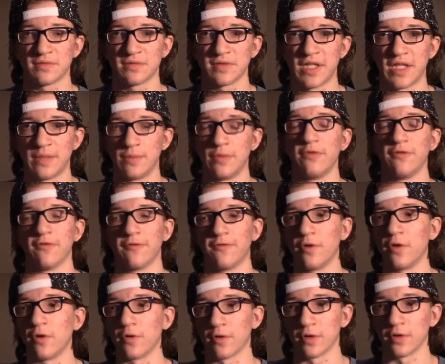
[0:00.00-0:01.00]
keep moving
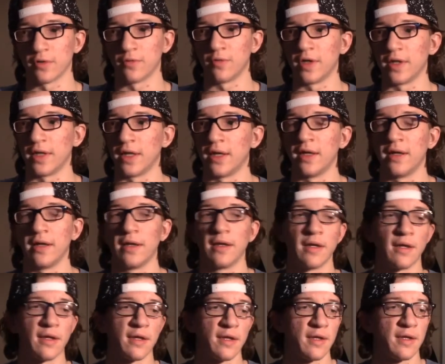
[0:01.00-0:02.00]
forward and whatnot.
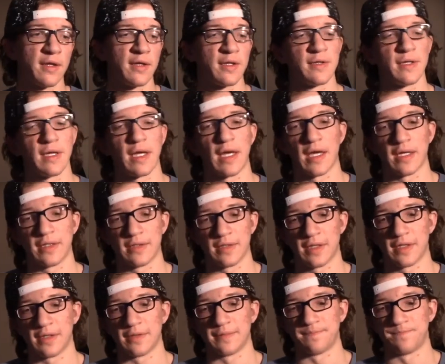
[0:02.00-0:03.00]
And
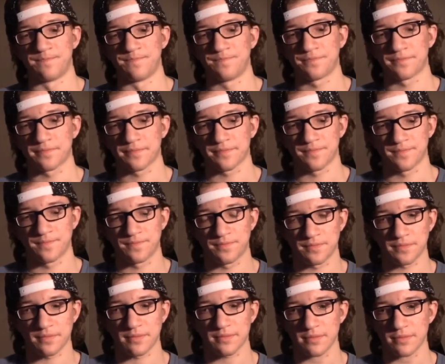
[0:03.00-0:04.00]
um,
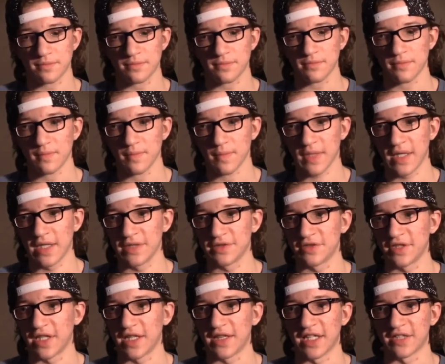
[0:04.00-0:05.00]
and
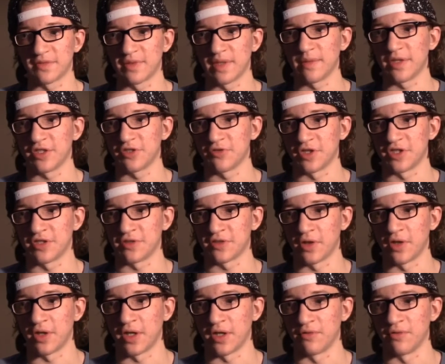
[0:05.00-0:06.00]
so yeah, that's pretty much what's
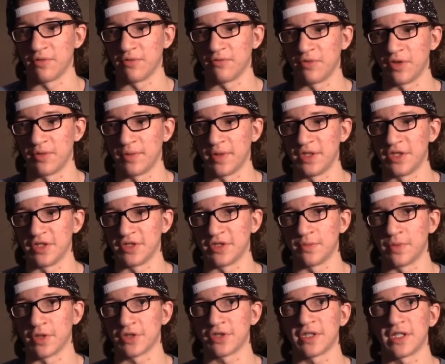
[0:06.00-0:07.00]
going on with me. Just
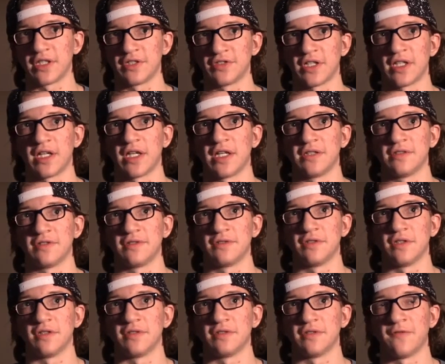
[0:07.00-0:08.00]
depression and anxiety has
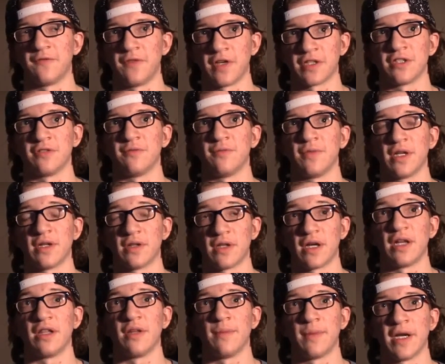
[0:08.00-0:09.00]
just affected me a
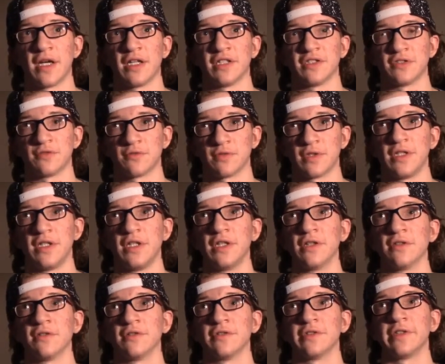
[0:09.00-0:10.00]
lot in the past three
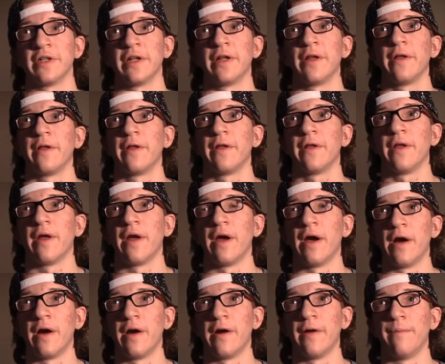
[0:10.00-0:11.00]
years
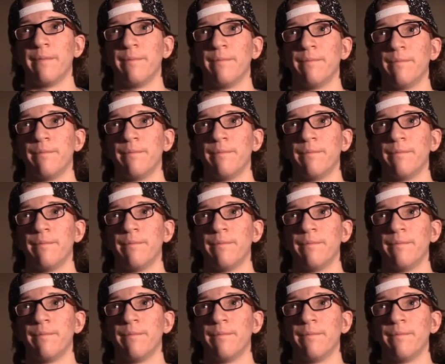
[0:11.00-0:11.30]
um,